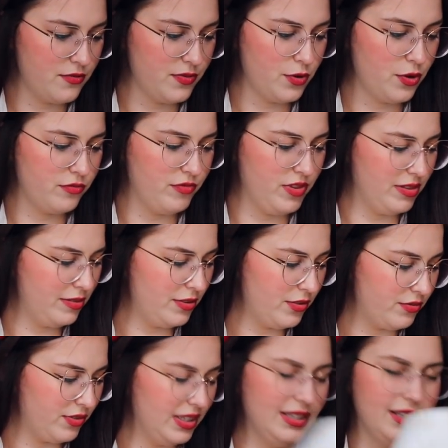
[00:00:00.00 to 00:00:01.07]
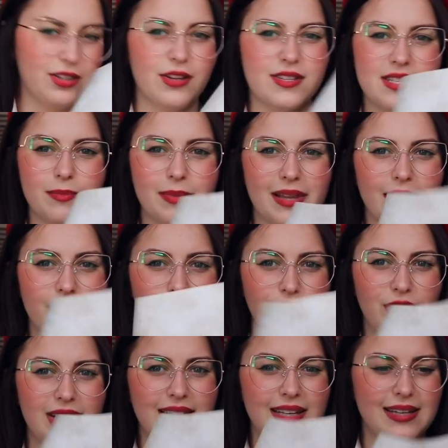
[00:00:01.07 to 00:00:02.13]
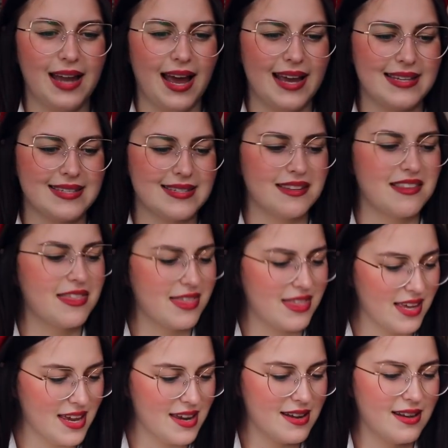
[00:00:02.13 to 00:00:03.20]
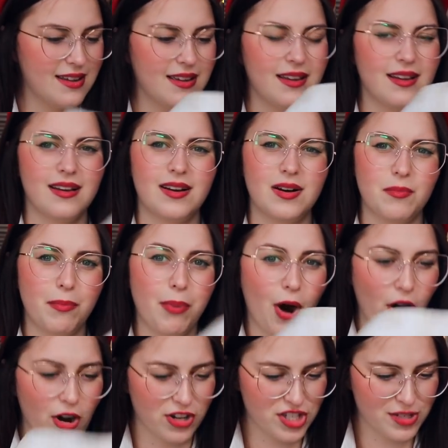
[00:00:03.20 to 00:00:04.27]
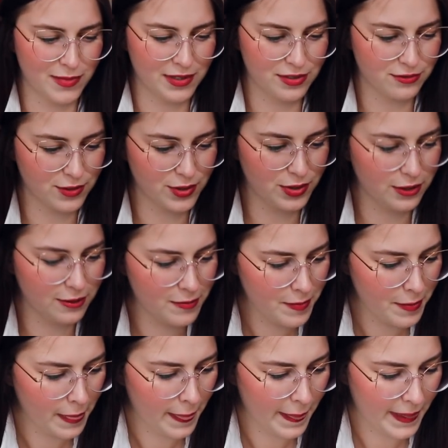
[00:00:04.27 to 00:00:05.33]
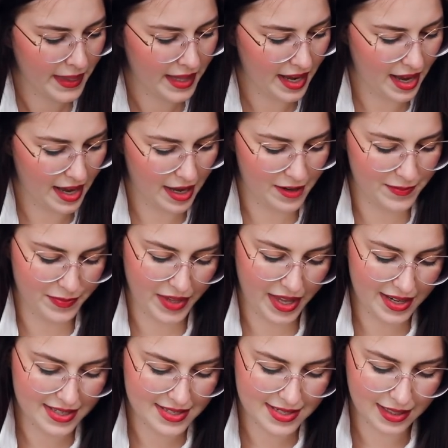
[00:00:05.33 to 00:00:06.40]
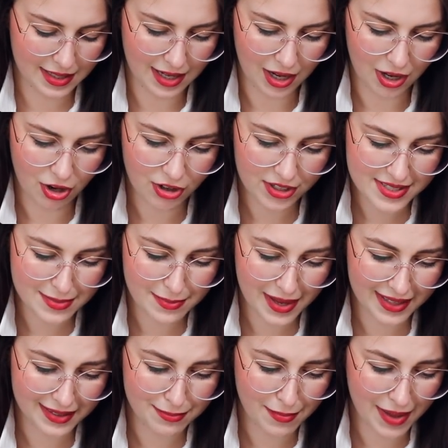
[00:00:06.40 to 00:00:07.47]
not really glossy, but like really nice thin parchment roll, and it's a Hogsmeade